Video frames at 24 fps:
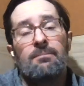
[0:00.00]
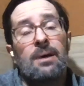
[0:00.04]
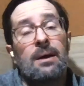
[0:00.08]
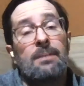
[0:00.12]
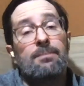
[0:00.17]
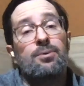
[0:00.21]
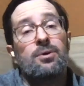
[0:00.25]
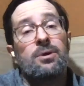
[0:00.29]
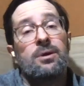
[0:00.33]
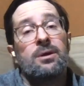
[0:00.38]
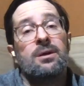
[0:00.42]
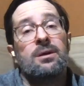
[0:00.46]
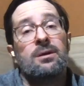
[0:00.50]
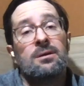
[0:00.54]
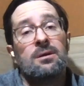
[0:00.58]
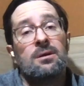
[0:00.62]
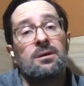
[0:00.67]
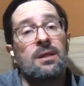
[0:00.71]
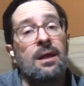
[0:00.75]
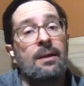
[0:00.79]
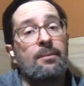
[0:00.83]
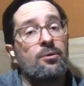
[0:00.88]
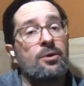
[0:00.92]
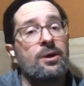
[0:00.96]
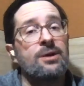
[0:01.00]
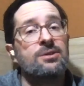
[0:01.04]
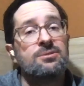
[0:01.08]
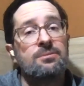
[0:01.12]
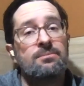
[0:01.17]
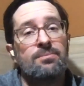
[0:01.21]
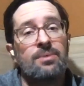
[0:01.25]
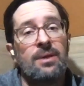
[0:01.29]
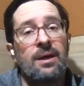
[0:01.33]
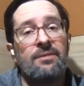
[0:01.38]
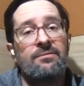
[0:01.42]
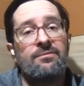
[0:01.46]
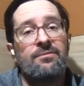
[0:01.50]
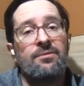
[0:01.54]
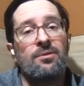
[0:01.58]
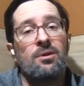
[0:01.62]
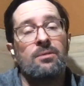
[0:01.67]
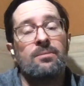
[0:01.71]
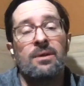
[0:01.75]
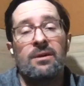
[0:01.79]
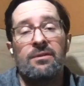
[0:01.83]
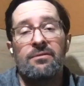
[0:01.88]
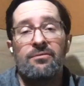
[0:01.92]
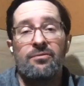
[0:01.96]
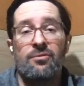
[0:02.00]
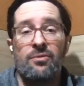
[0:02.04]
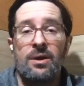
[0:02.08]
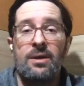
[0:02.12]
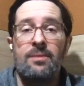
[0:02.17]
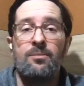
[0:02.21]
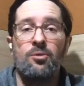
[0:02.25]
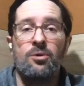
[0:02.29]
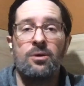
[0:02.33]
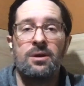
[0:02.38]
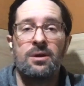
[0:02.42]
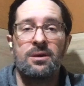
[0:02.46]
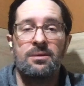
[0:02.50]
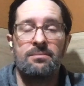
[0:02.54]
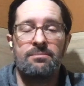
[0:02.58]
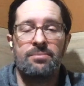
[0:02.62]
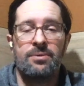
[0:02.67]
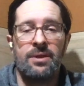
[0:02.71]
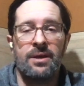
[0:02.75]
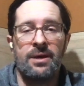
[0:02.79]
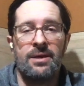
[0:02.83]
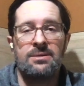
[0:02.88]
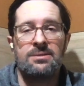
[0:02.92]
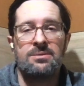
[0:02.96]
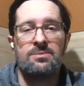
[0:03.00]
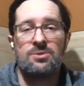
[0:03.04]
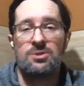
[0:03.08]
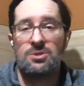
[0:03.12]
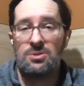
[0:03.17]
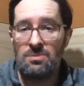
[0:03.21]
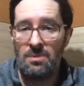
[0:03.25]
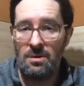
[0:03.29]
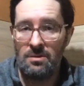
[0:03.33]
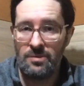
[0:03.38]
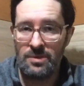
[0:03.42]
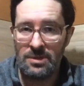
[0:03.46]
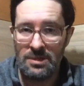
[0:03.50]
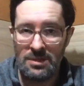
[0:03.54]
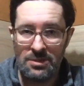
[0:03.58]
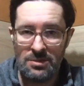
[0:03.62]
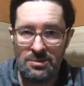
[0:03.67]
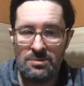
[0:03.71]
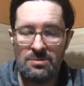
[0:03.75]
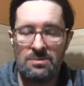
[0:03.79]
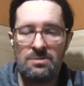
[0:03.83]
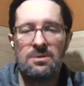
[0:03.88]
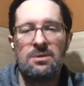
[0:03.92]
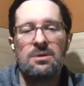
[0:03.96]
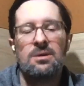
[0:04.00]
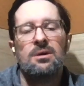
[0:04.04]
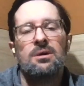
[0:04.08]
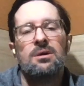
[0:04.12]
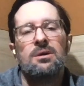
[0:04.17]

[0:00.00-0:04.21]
By putting a collaboration platform and a framework in place, which is what we do,